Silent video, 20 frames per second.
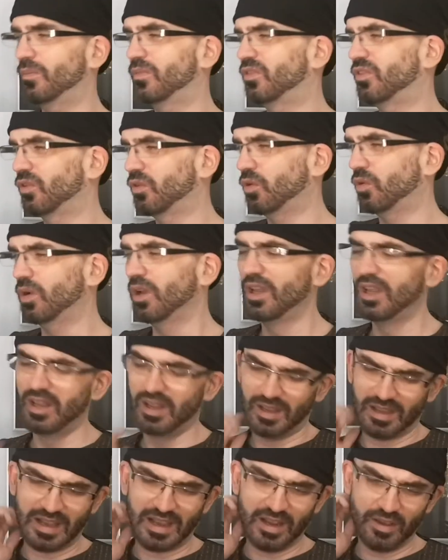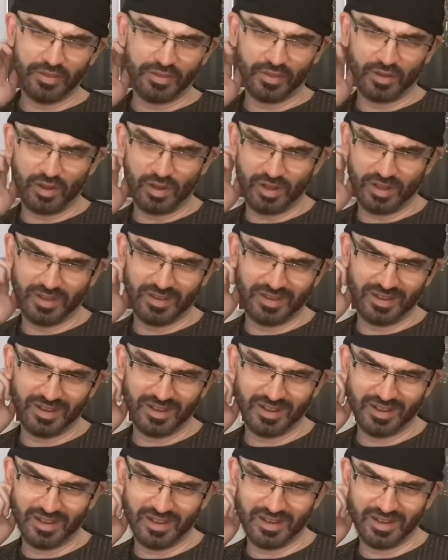So I thought,
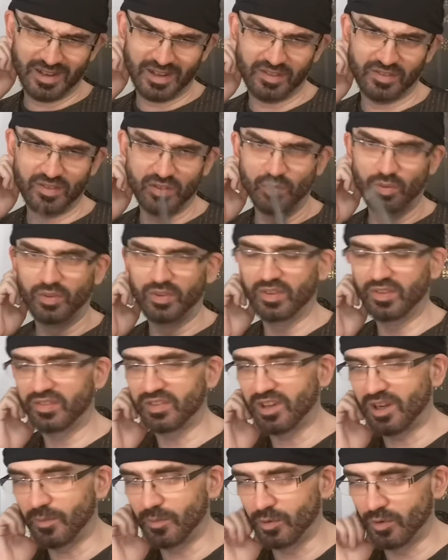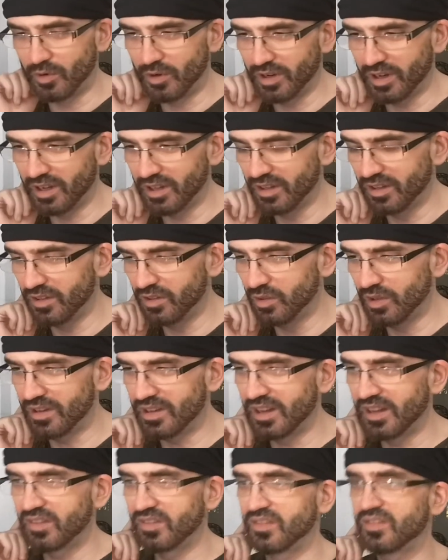let's use the summer and
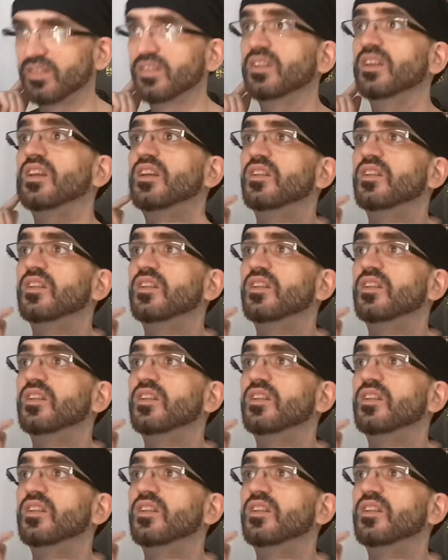let's